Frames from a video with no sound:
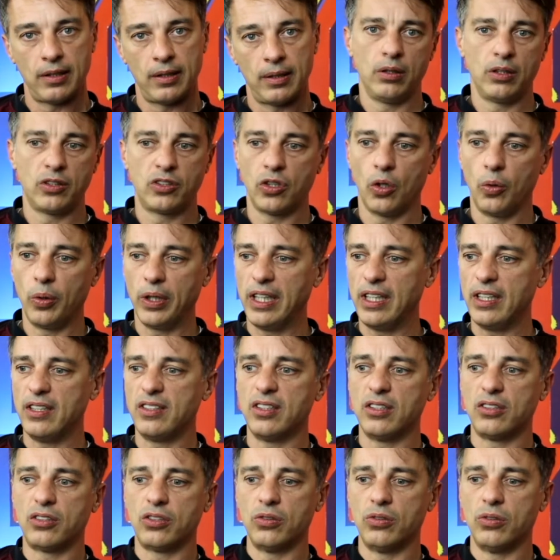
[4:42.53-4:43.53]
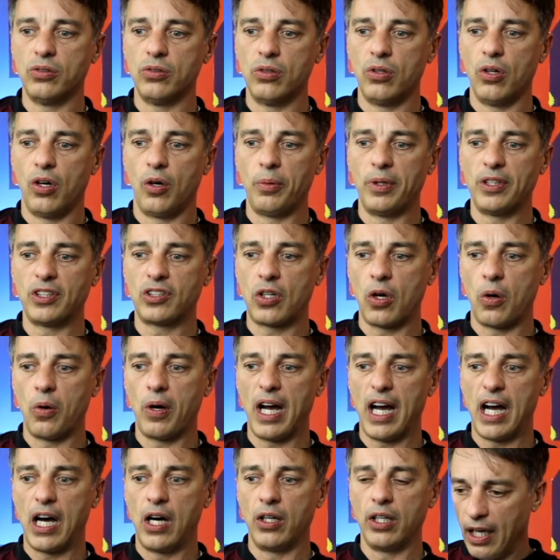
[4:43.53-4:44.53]
It's so easy to always go
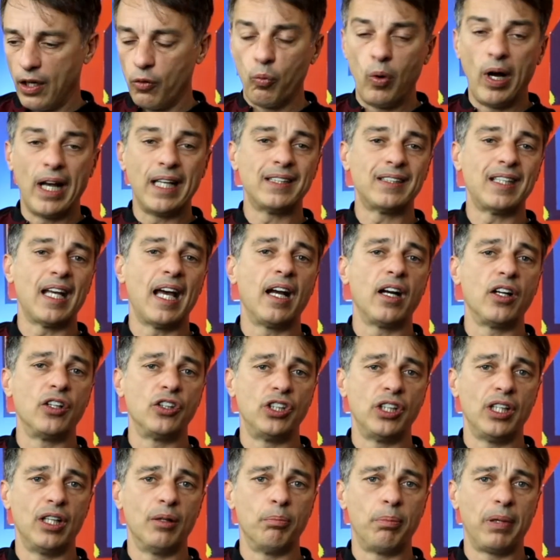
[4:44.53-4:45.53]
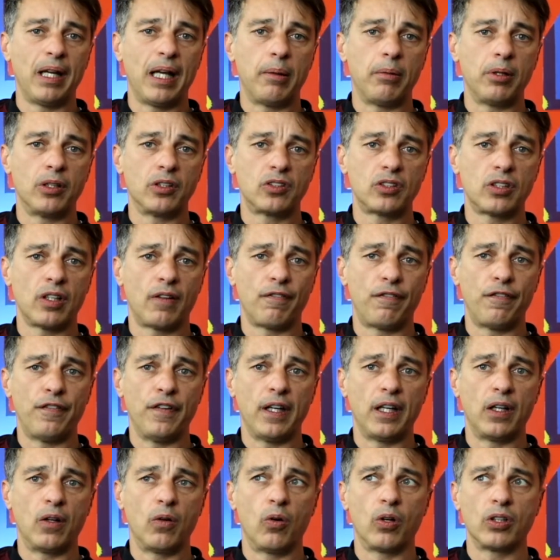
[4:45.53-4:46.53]
out and waste energy in blaming
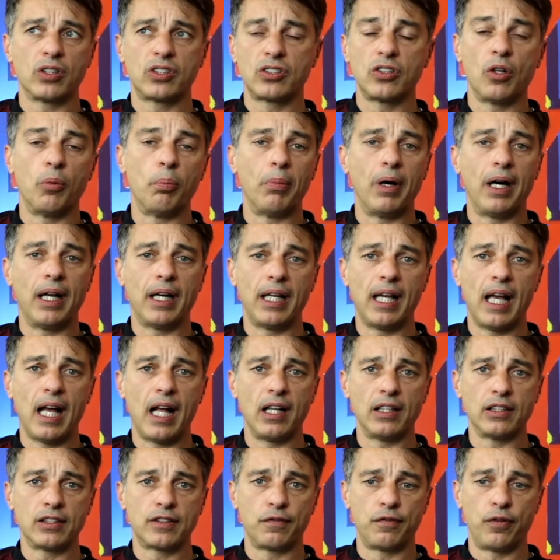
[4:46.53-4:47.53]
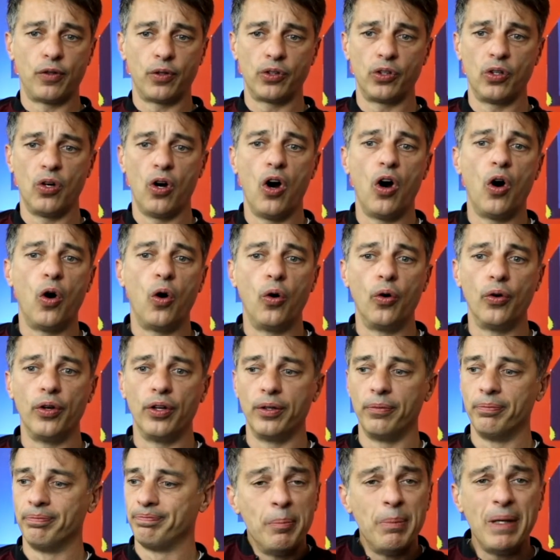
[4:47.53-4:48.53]
something or somebody else for your
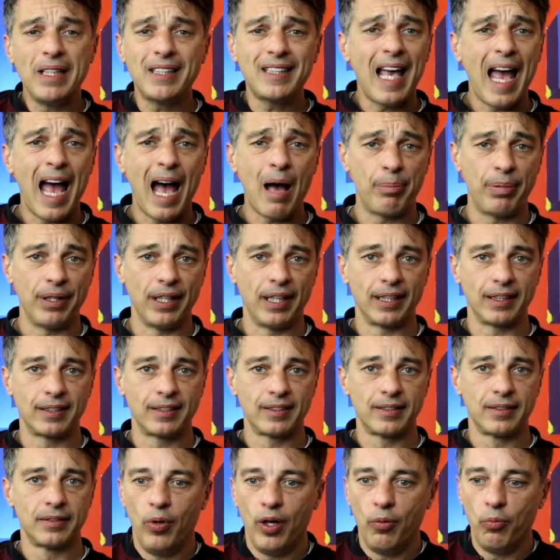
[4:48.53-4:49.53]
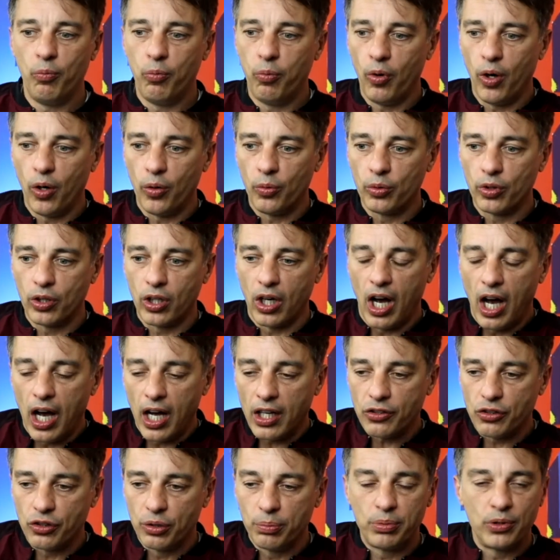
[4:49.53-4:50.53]
own mishappenings. It won't
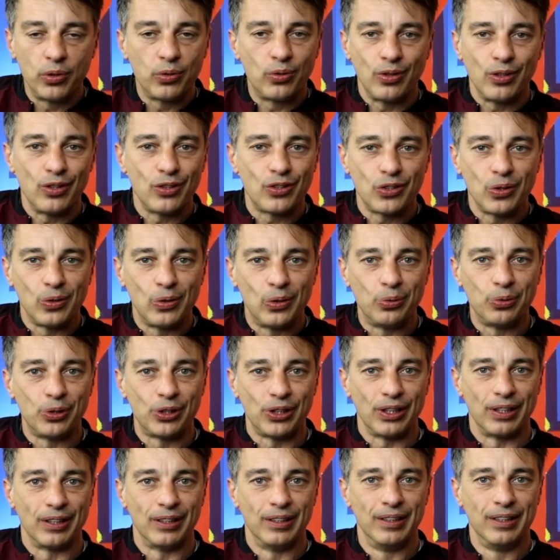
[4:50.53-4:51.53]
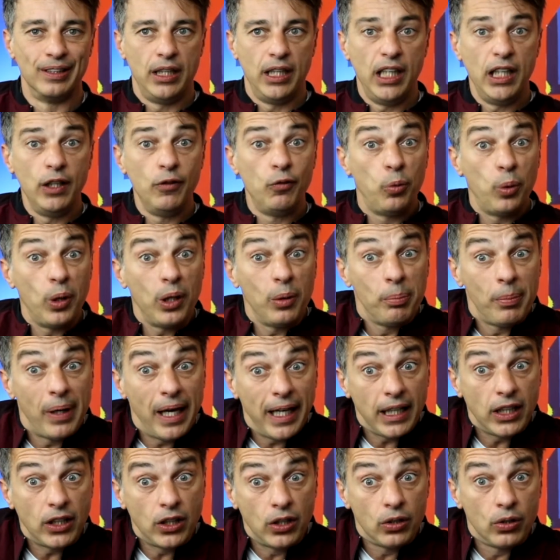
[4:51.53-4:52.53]
contribute to the solution. It will
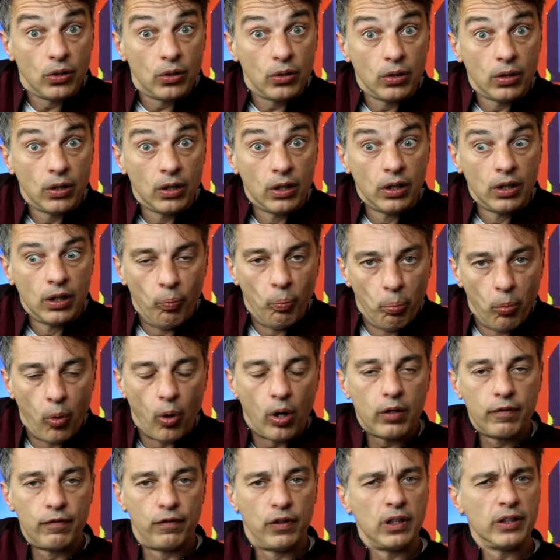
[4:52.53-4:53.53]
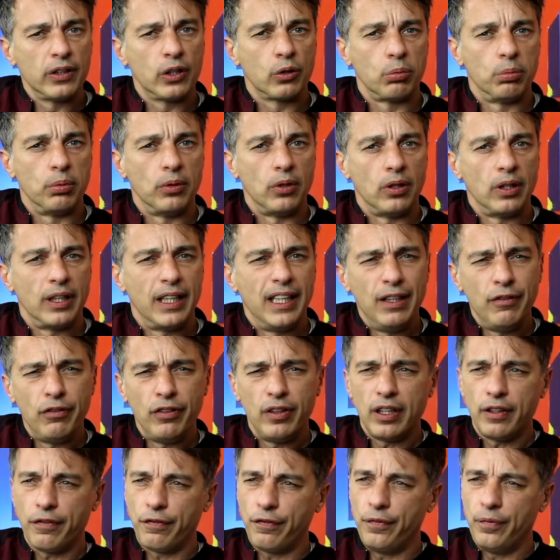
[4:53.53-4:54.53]
make you more vulnerable.
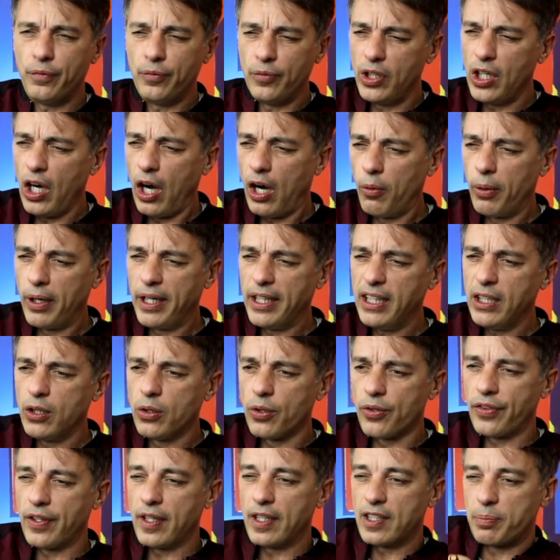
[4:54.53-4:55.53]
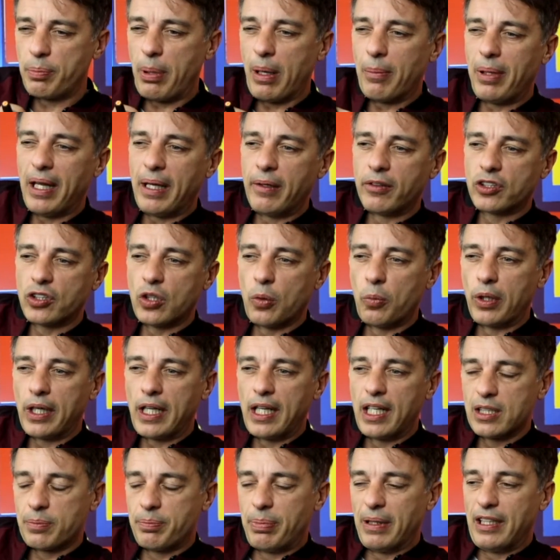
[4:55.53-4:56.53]
Even if our ego thinks by blaming someone
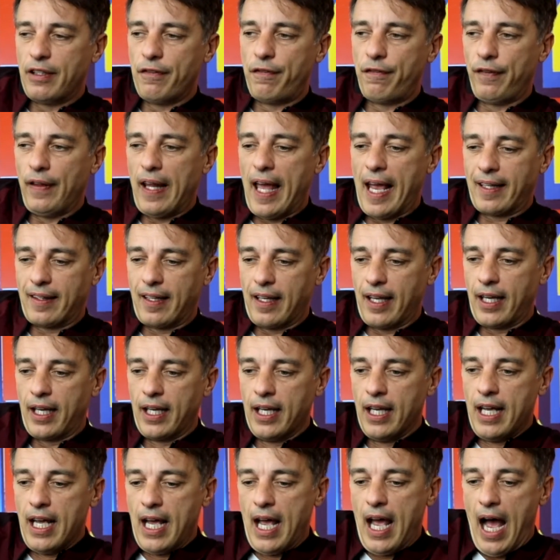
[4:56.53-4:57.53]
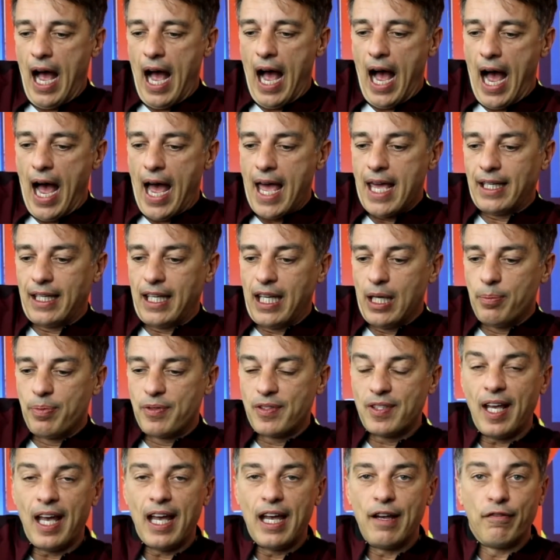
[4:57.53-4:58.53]
else, by deflecting, I keep
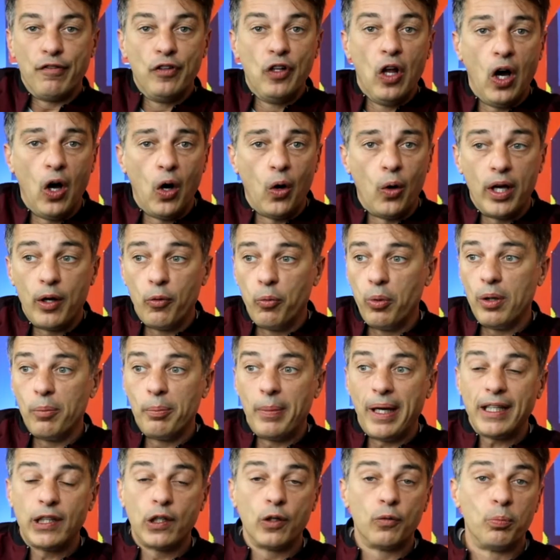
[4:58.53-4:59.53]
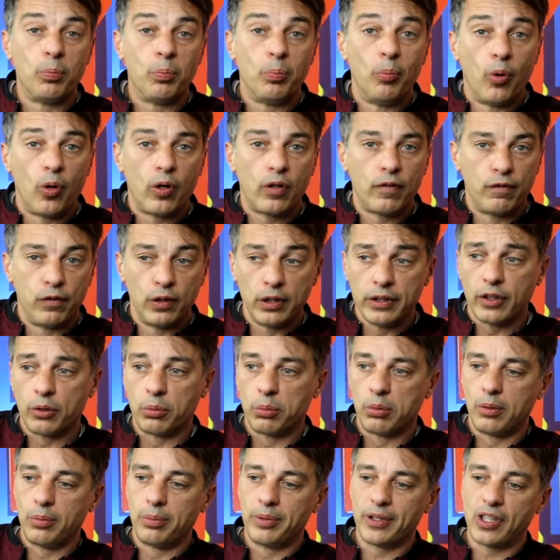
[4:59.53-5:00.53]
safe. No, it will make you more
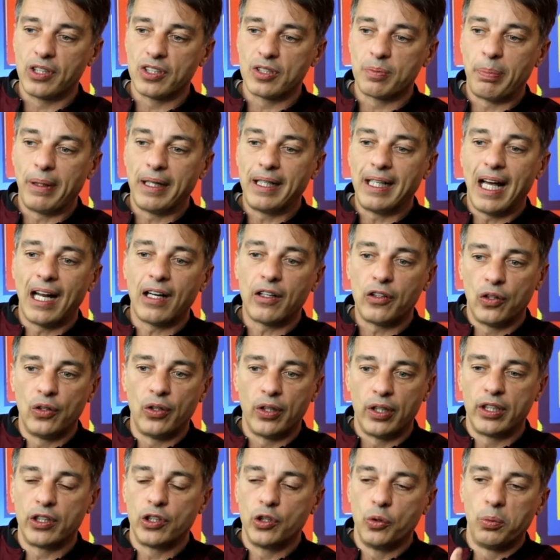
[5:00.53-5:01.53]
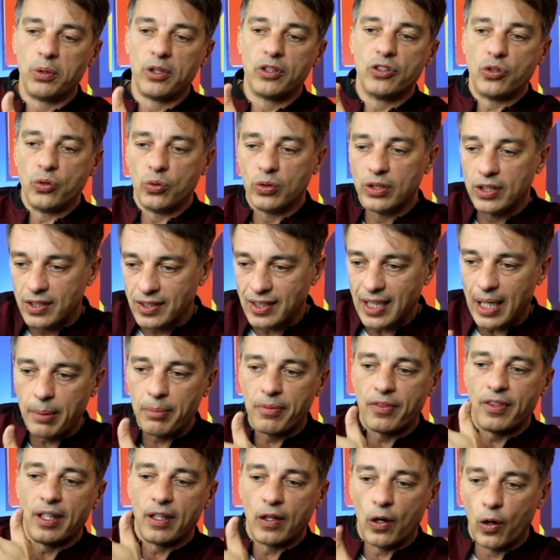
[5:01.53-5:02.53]
vulnerable, because by not learning, you will do the same
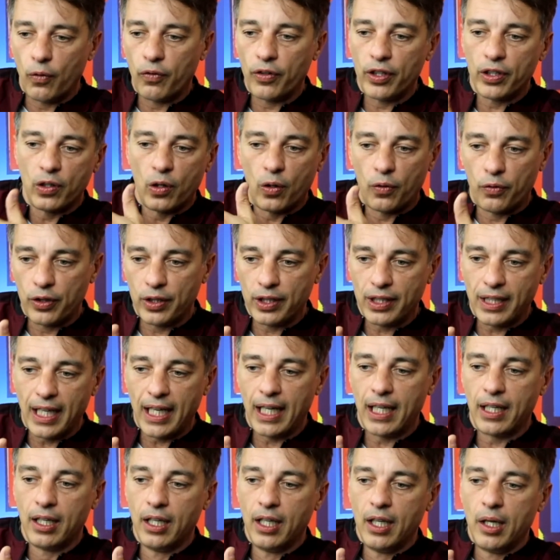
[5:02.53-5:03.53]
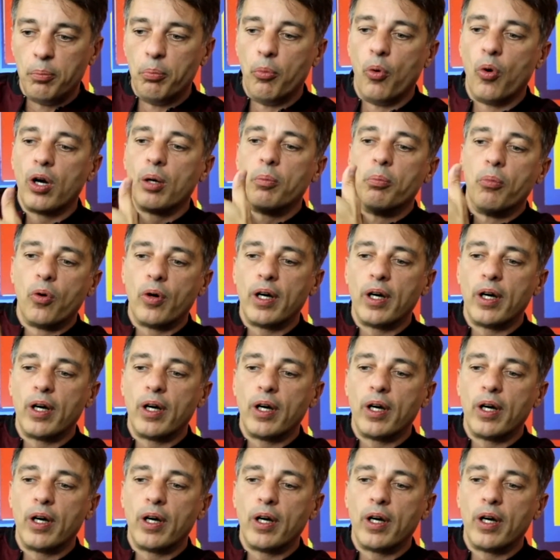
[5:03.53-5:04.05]
thing over and over again. More and more